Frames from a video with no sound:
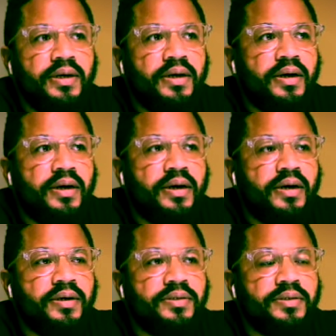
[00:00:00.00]

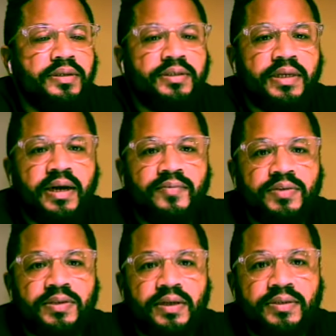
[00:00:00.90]
uh, these
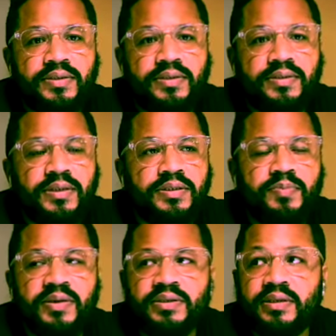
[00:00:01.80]
conversations,
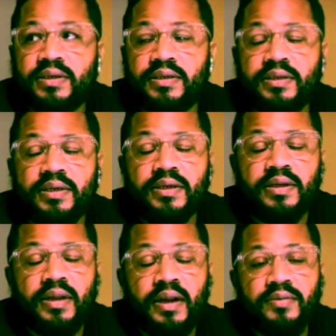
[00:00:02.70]
especially in,
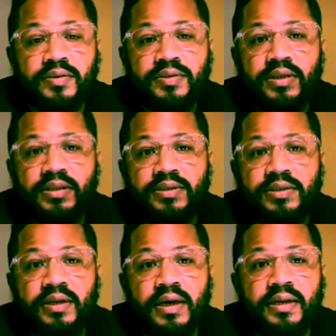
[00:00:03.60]
in, and I'll just say this
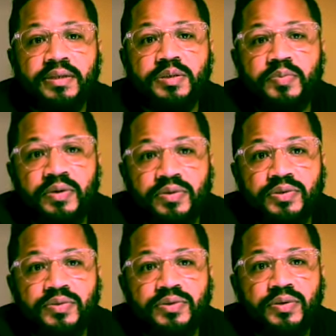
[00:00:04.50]
tonight, in
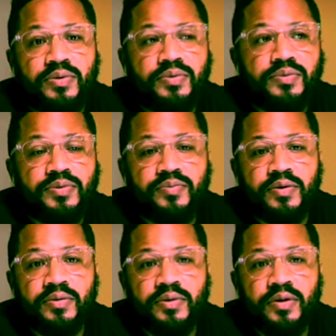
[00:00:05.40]
spiritual circles,
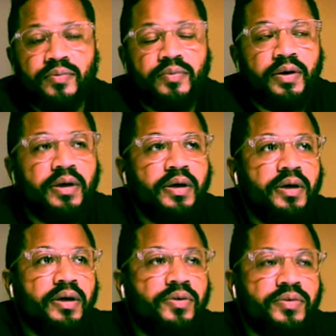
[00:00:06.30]
you know,
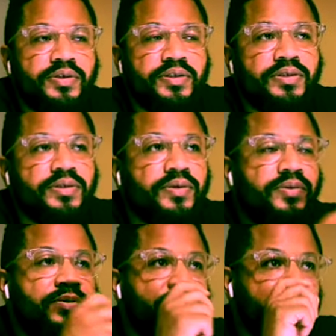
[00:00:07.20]
Christian
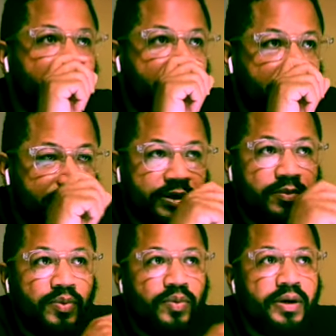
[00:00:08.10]
circles, is
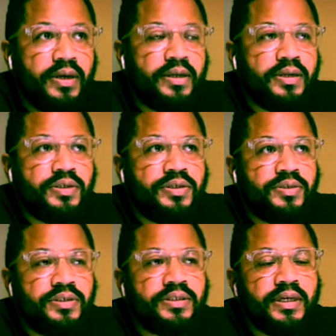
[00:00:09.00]
number one, to
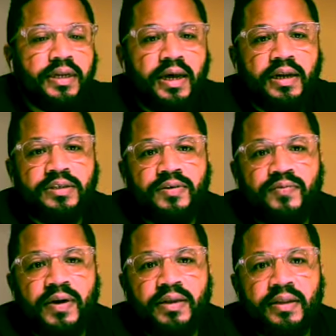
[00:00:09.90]
just acknowledge the
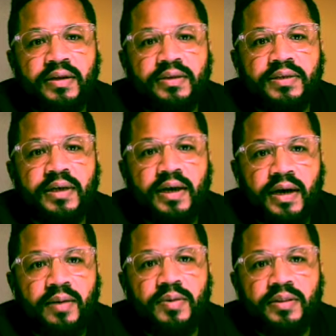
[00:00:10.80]
fact that it is a
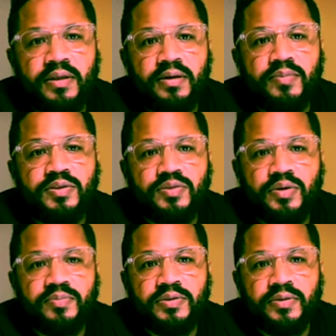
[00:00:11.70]
common theme in
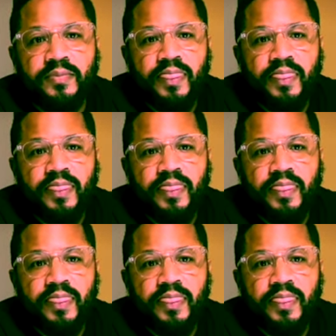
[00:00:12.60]
Scripture,